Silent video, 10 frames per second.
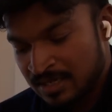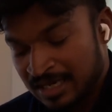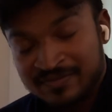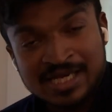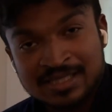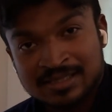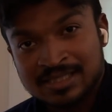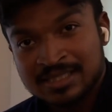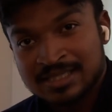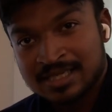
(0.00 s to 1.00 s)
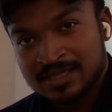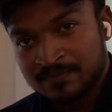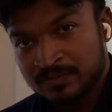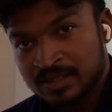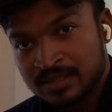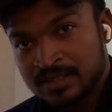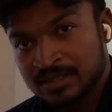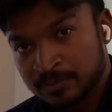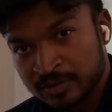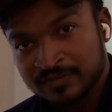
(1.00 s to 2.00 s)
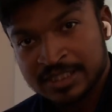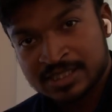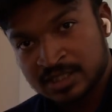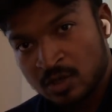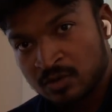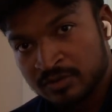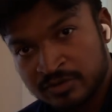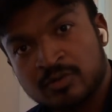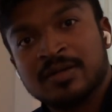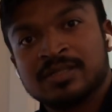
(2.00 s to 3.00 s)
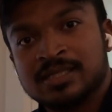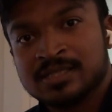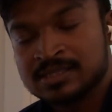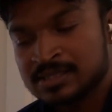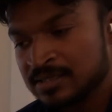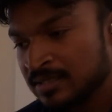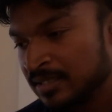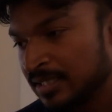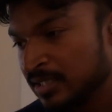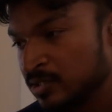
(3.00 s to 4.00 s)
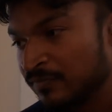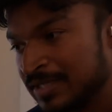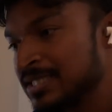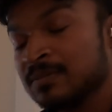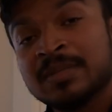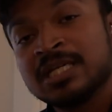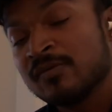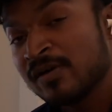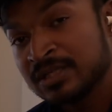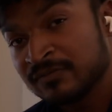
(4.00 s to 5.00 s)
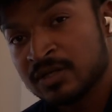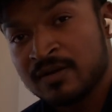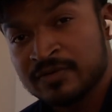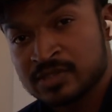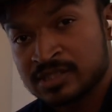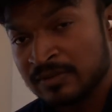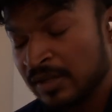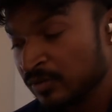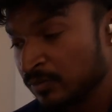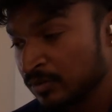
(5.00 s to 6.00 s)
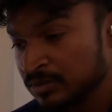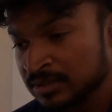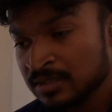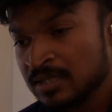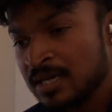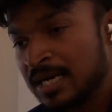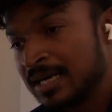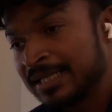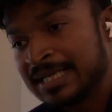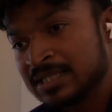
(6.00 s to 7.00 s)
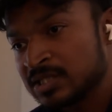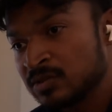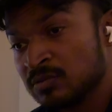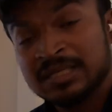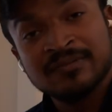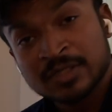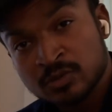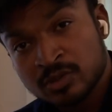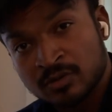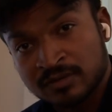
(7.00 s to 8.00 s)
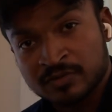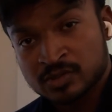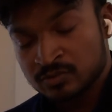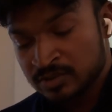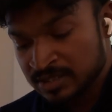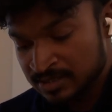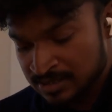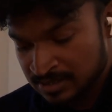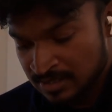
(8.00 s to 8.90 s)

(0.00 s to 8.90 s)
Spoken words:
I've had the privilege and the honor throughout the years to visit many of our different offices around the world. I got to live in New York for 2 years